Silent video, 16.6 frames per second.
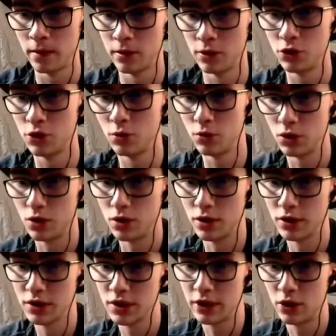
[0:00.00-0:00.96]
So as long
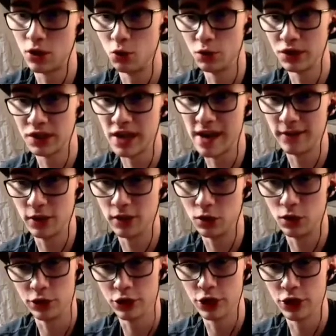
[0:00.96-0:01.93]
as I always have a
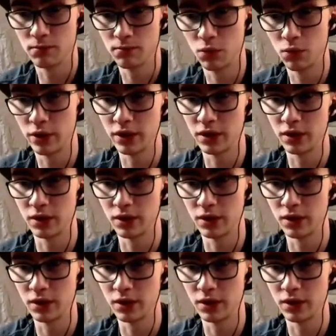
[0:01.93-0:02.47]
launching point